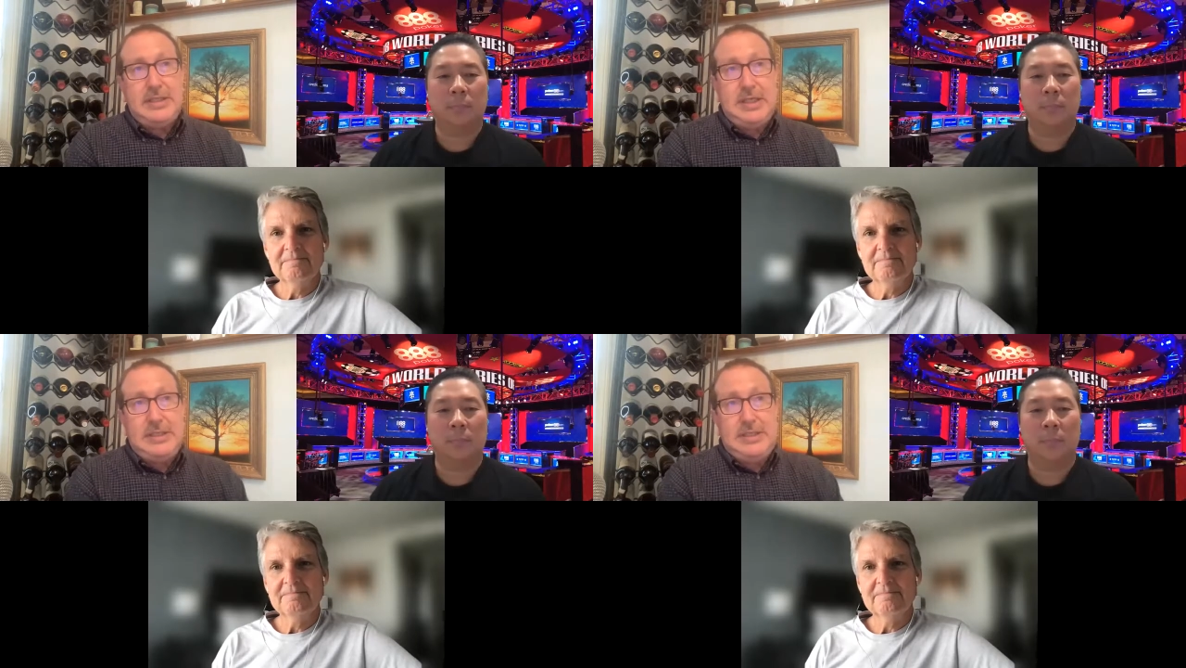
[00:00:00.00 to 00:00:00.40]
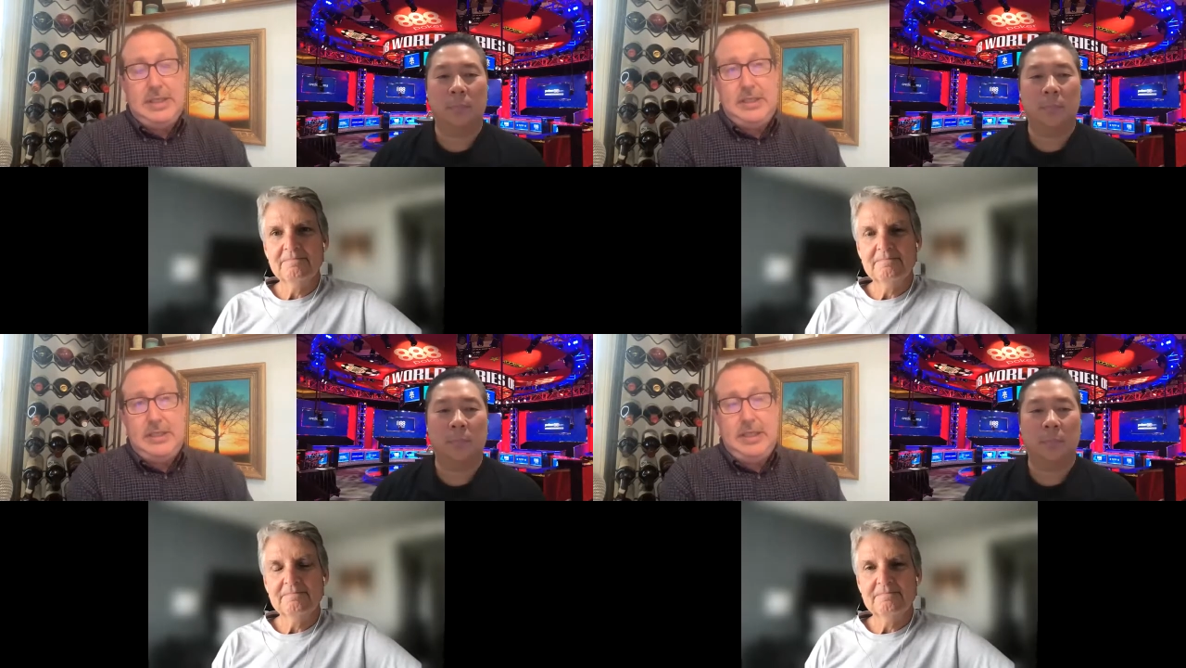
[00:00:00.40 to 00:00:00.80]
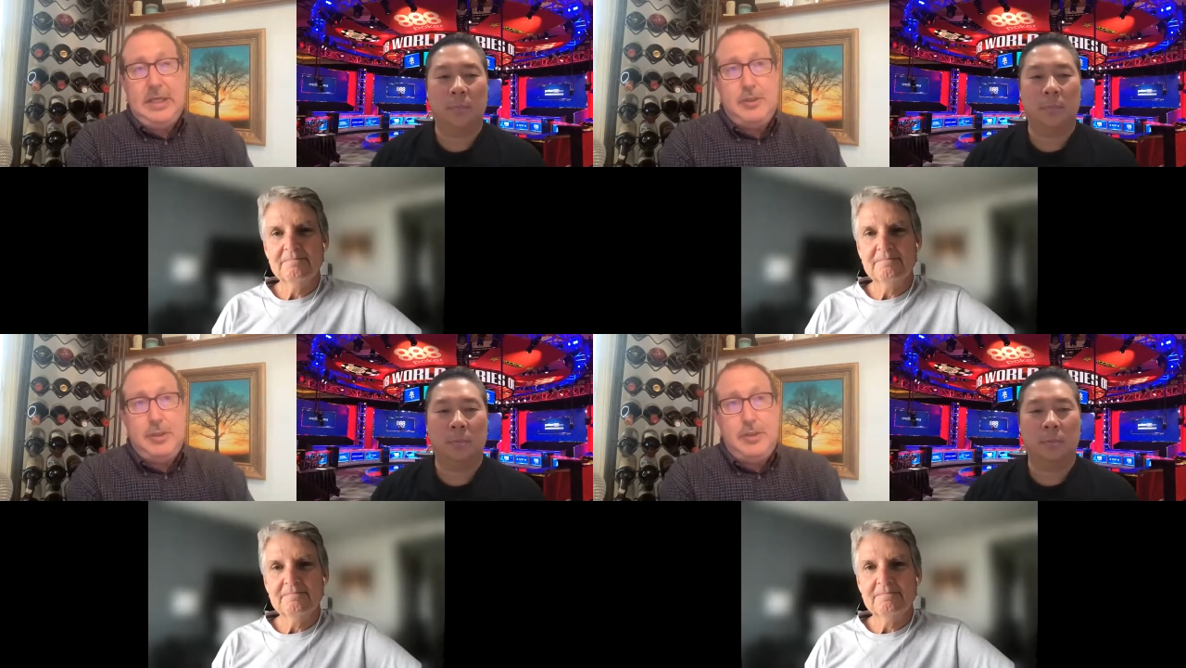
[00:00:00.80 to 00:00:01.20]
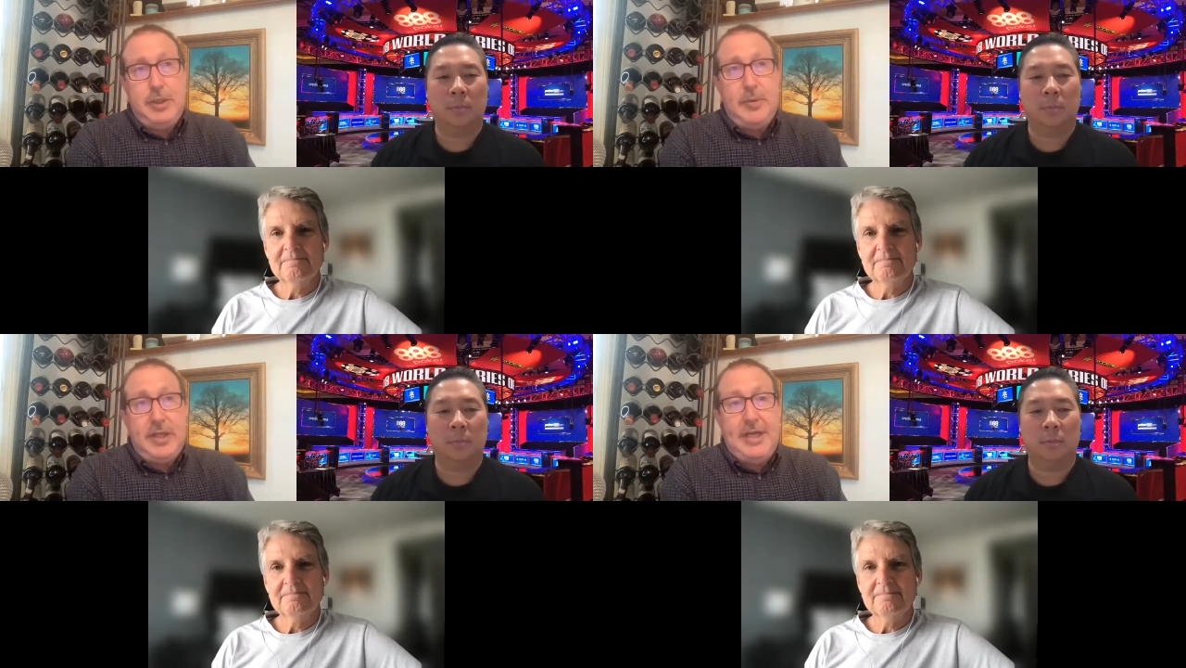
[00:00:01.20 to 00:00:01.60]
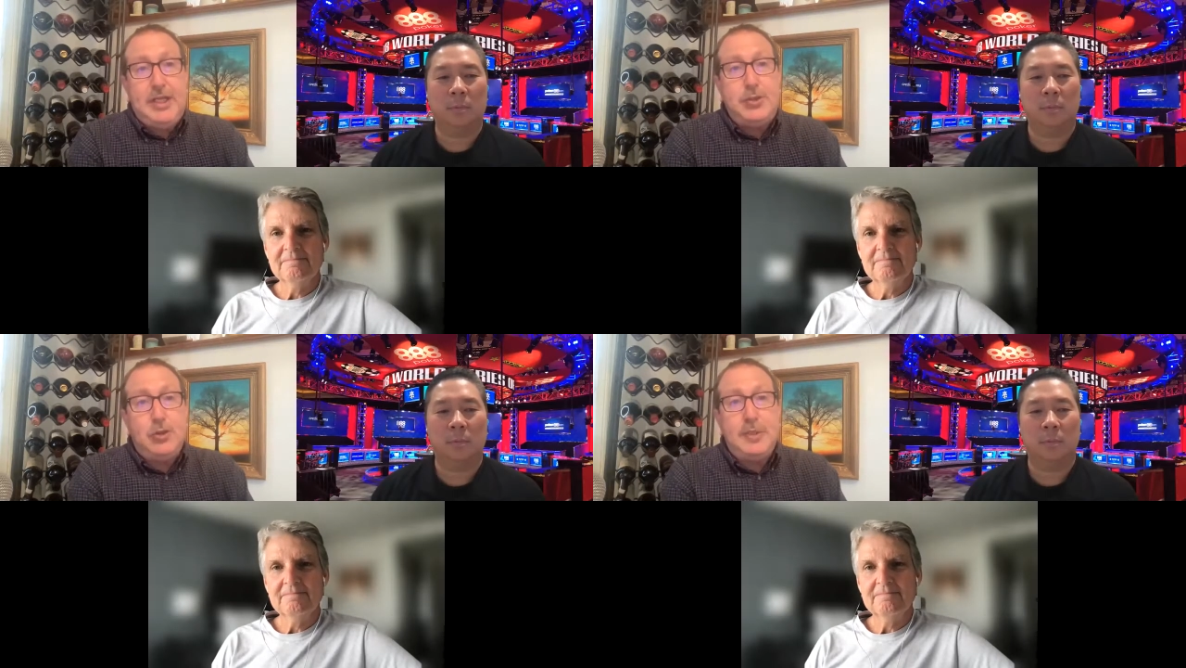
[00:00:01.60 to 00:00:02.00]
Speaker 1: they said, yeah, you, you know, we'd like
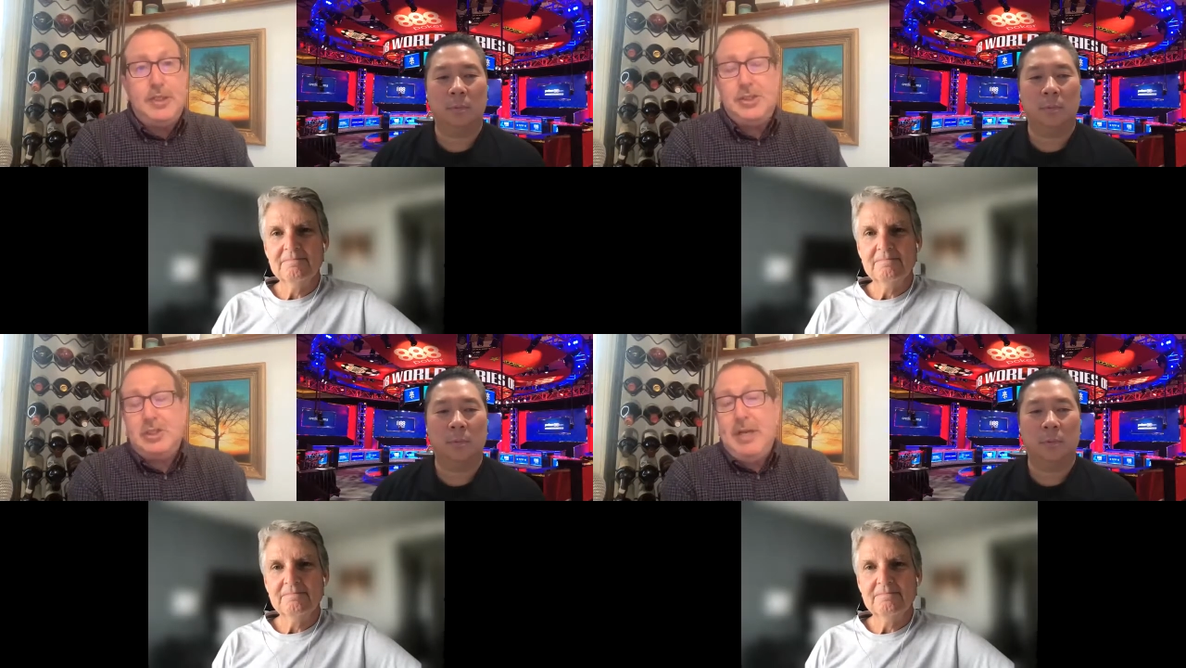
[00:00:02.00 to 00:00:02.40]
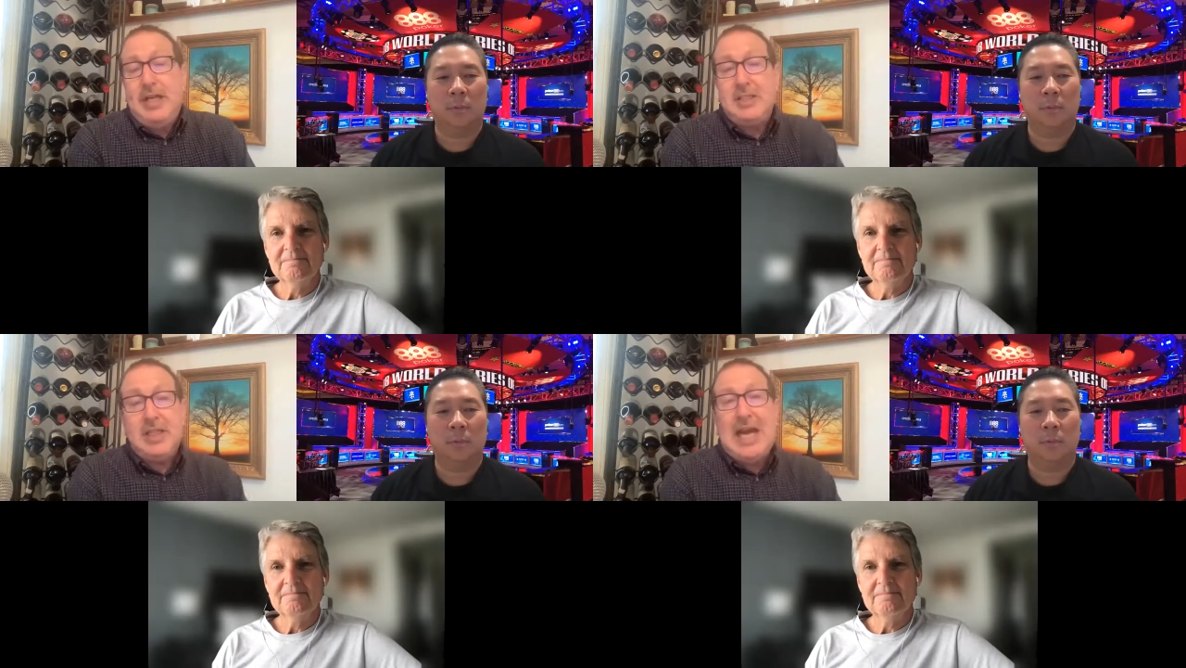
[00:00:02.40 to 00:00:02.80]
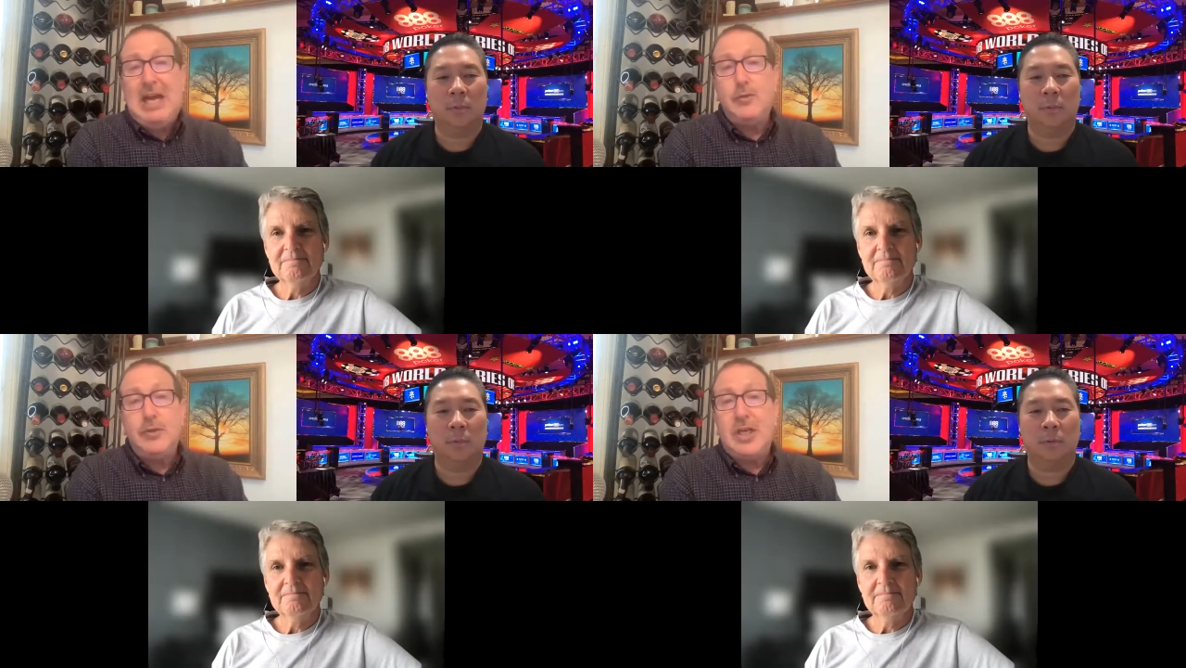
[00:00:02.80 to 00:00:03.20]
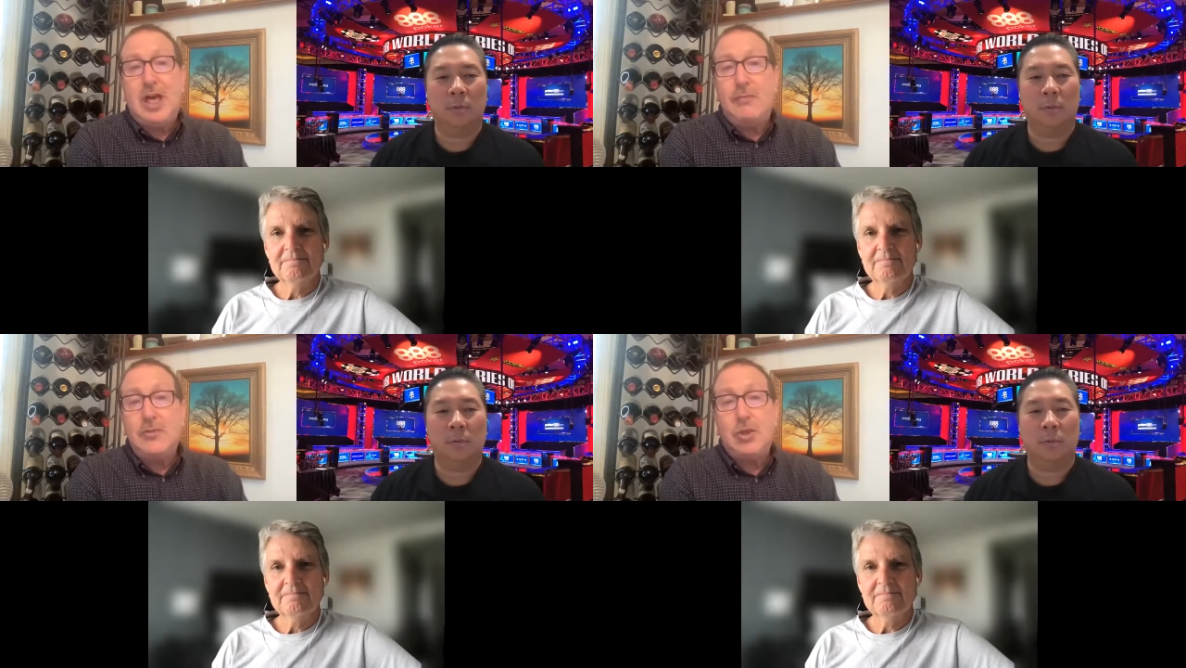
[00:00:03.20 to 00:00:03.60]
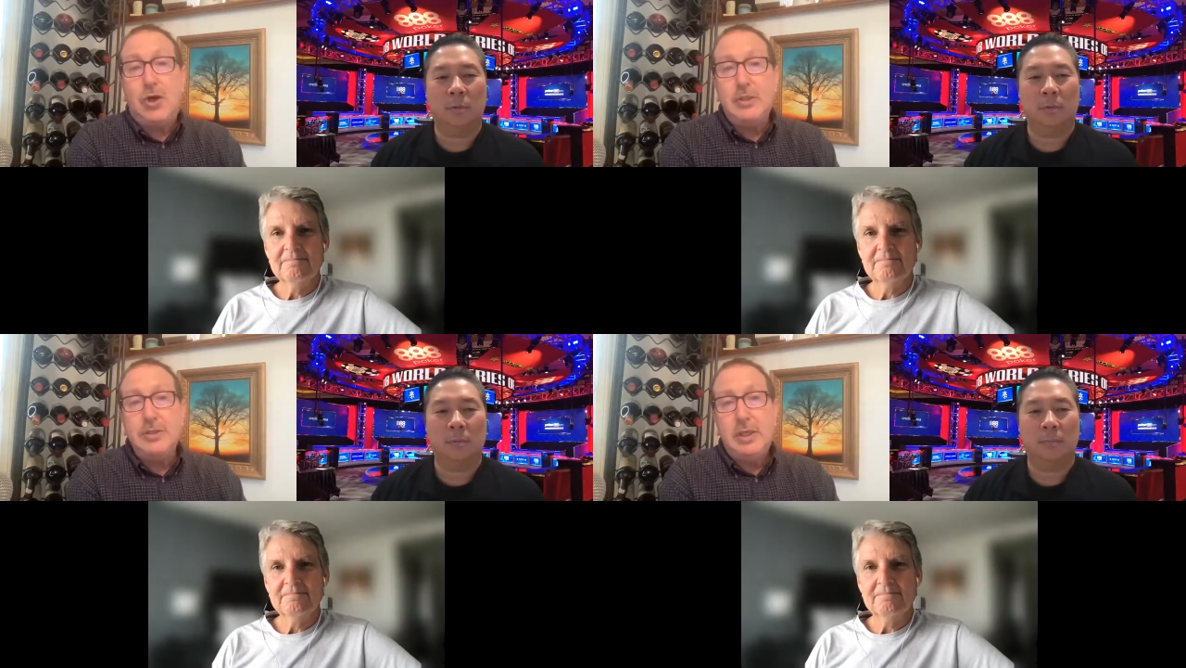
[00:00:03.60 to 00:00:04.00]
you to do it because you just make us laugh during the conference
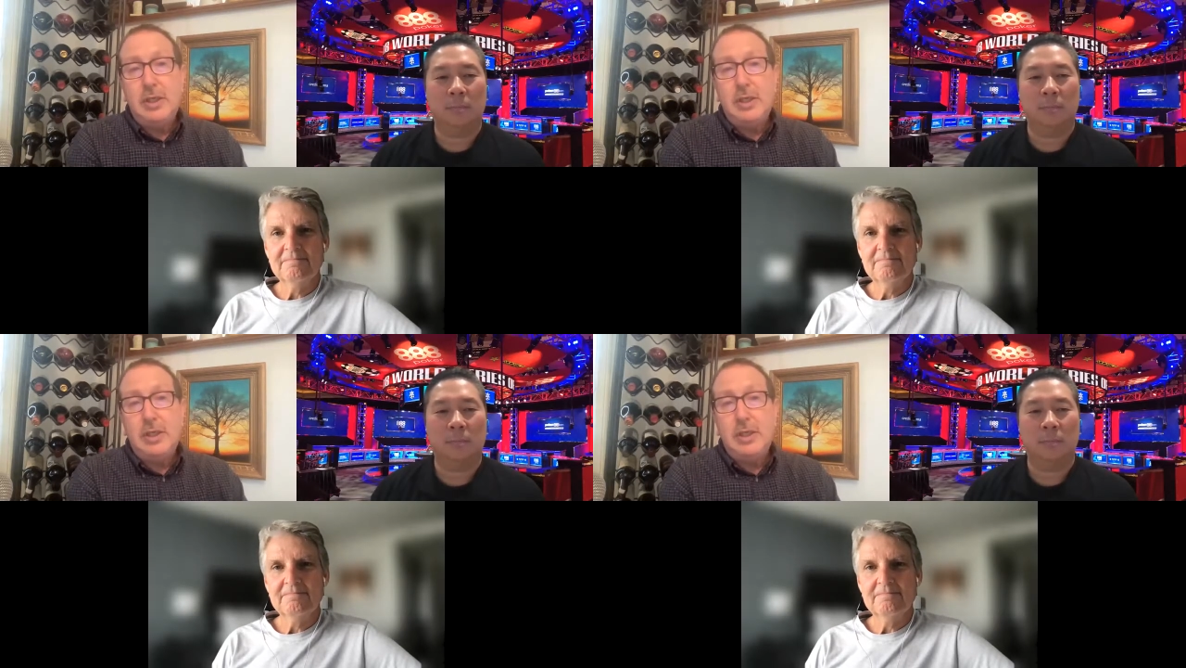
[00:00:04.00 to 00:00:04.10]
calls.